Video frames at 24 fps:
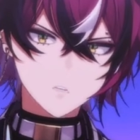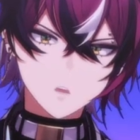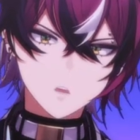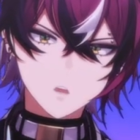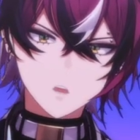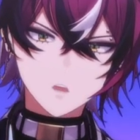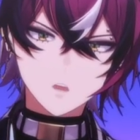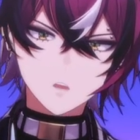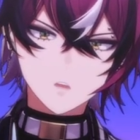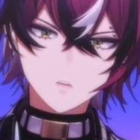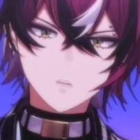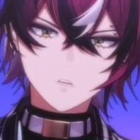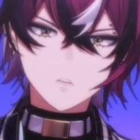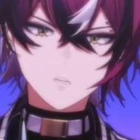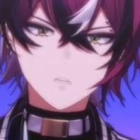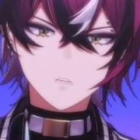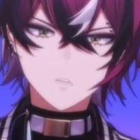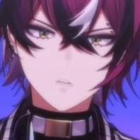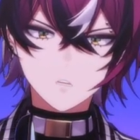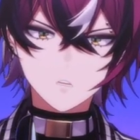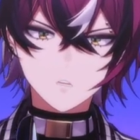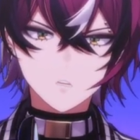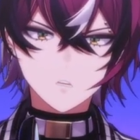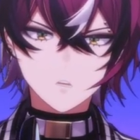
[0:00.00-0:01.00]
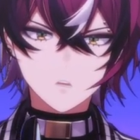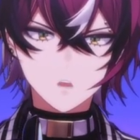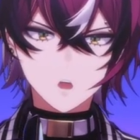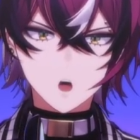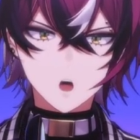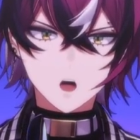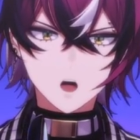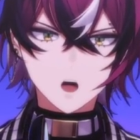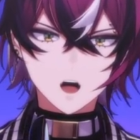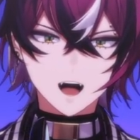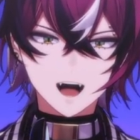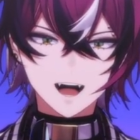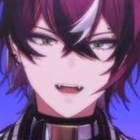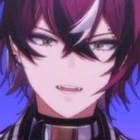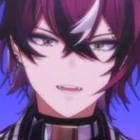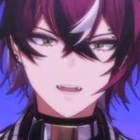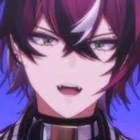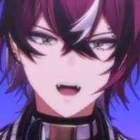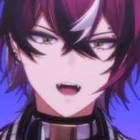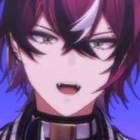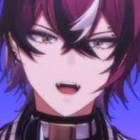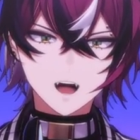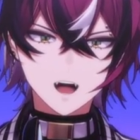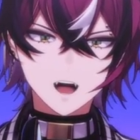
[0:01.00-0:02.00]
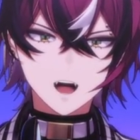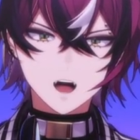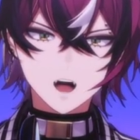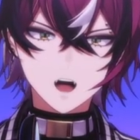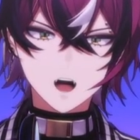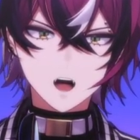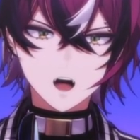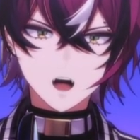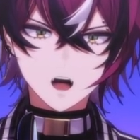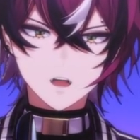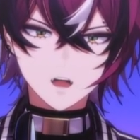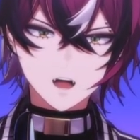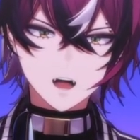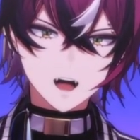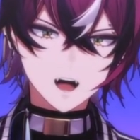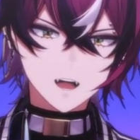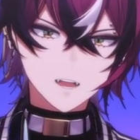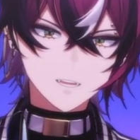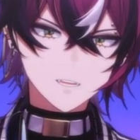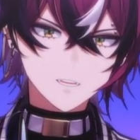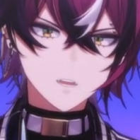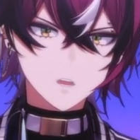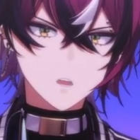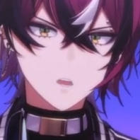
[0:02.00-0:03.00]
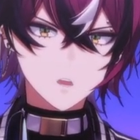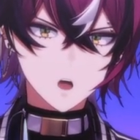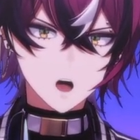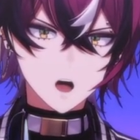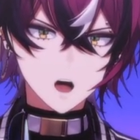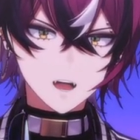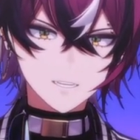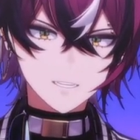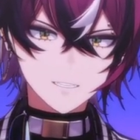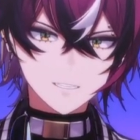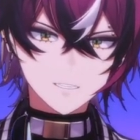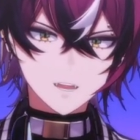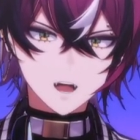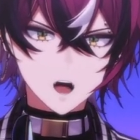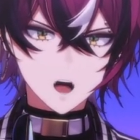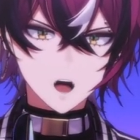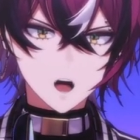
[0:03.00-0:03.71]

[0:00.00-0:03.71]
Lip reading: So, I think it started off as like,